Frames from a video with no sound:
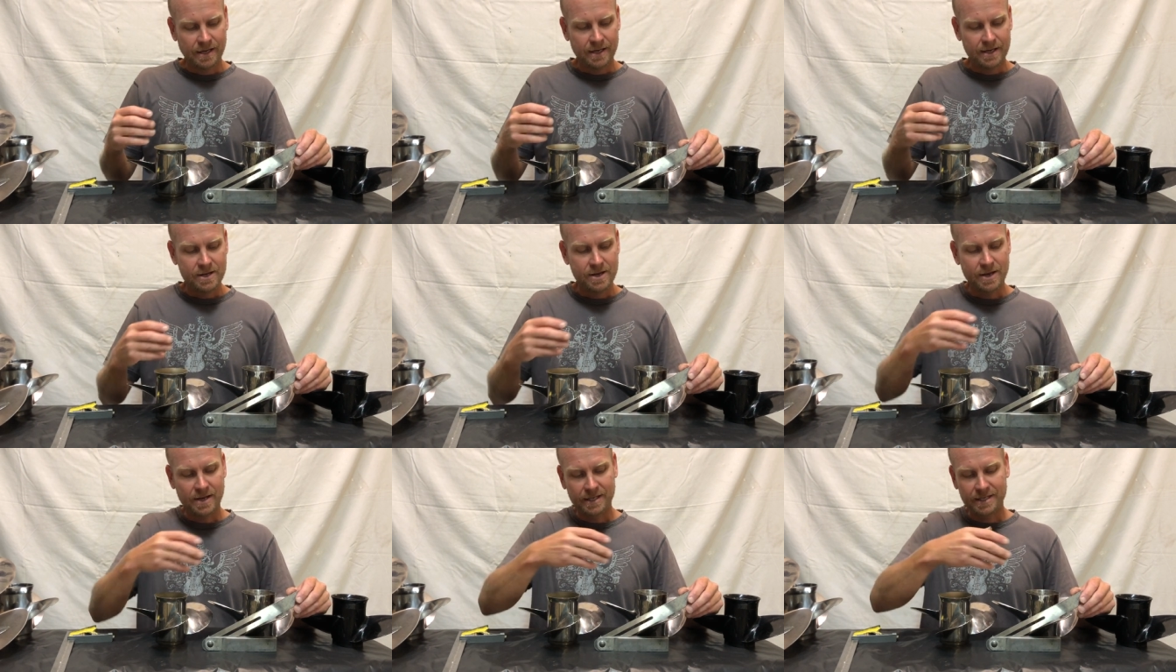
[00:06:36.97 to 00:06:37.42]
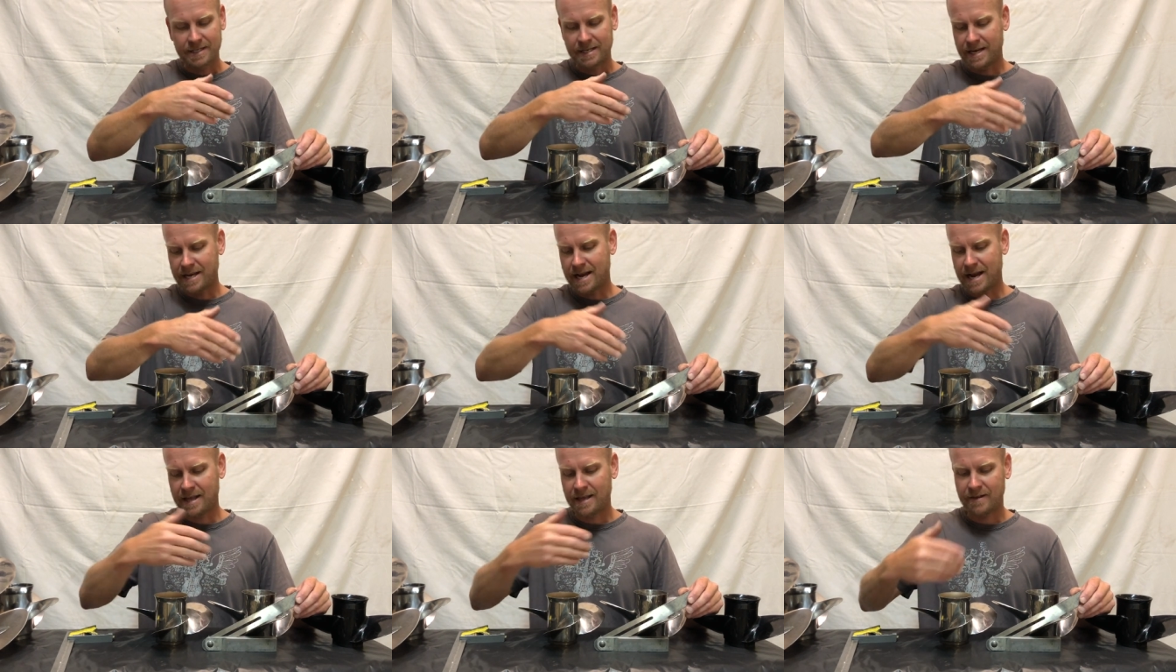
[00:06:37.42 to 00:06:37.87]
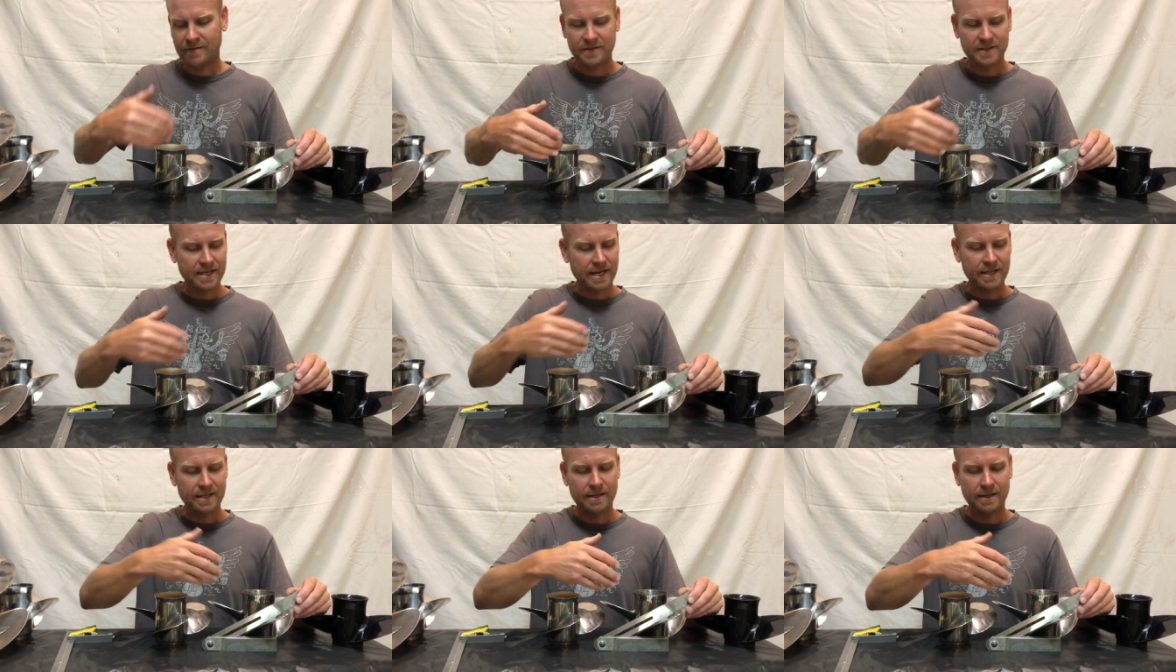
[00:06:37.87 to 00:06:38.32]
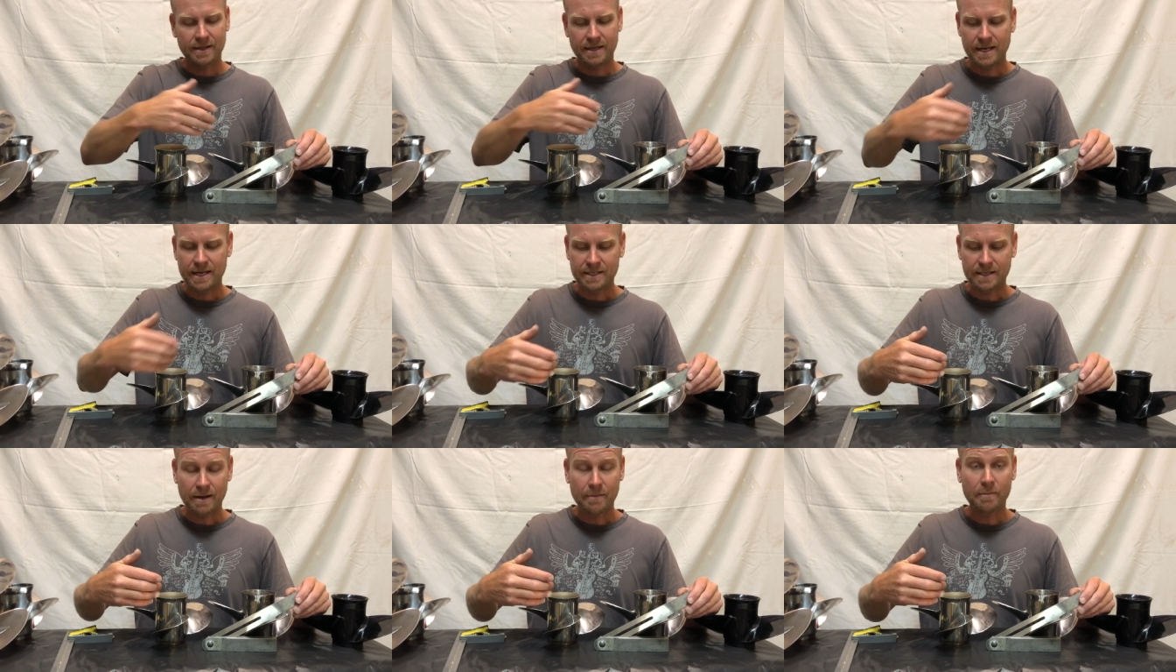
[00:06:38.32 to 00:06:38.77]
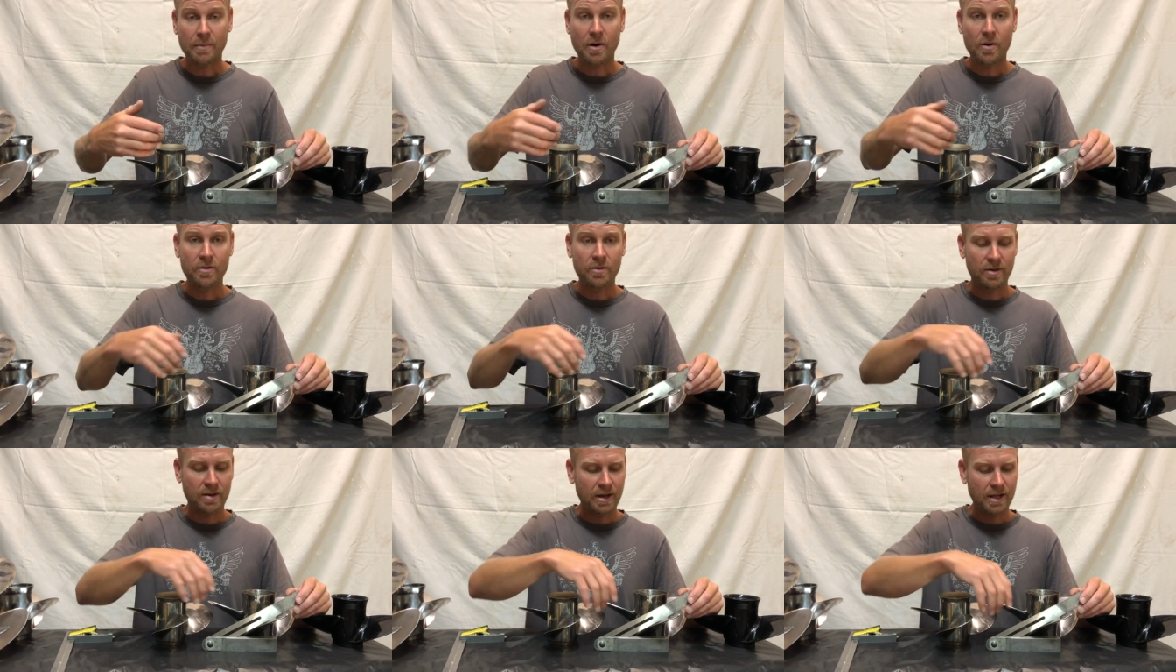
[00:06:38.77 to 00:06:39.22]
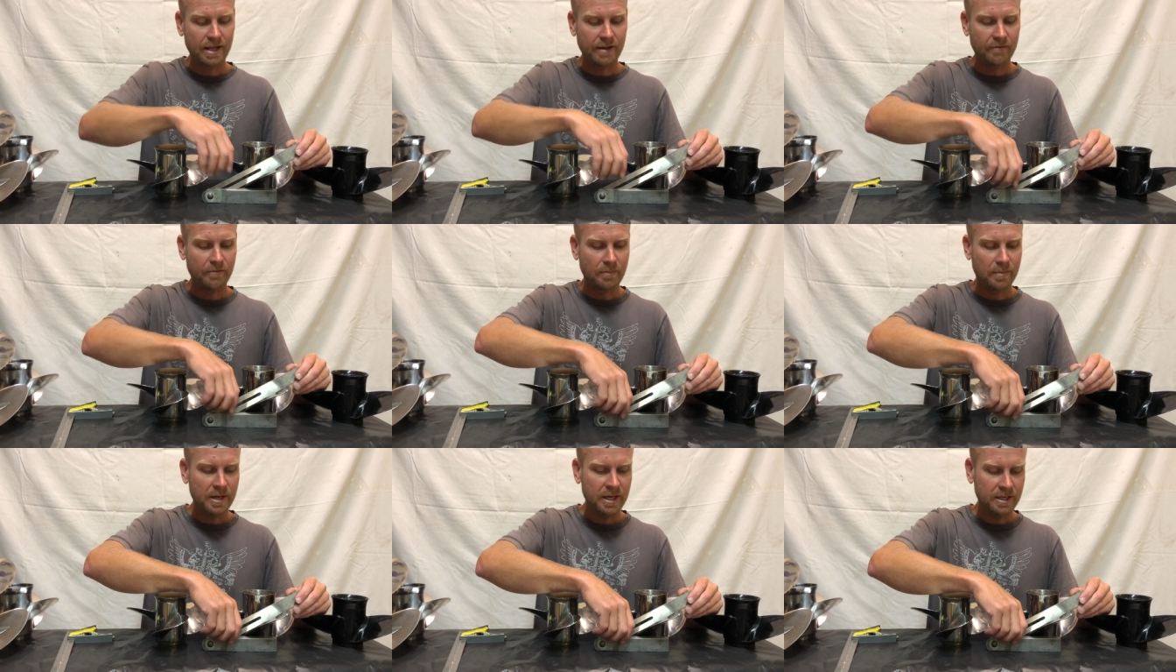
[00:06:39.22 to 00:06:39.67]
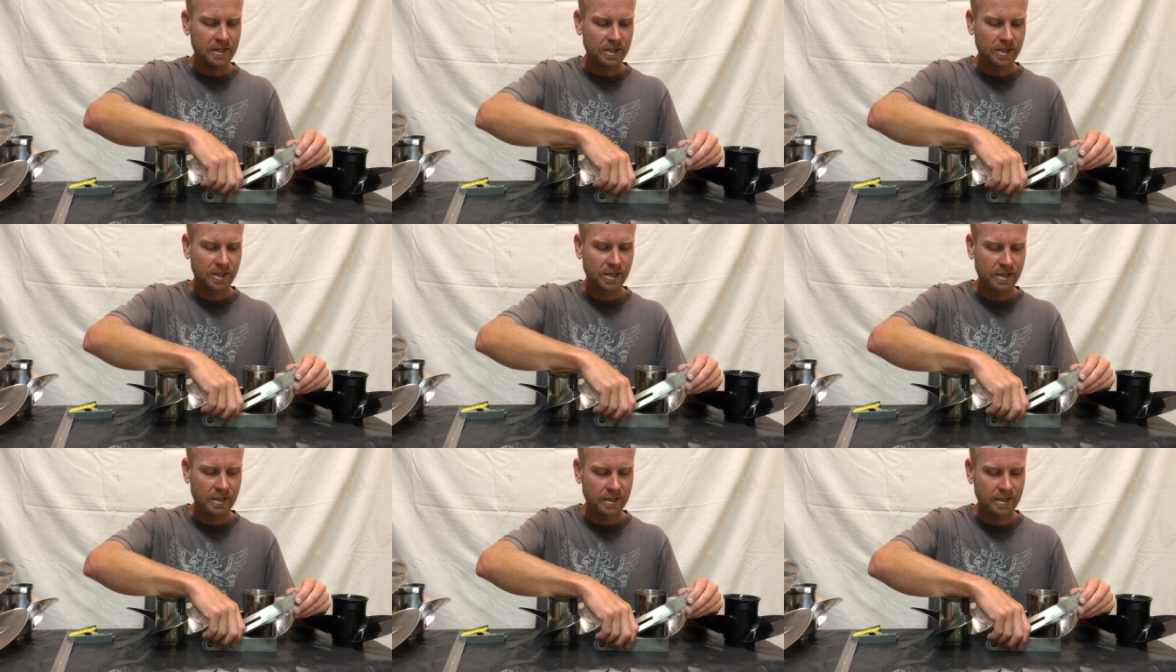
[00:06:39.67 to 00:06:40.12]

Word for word: you can see how they've said that these are both 11 pitch.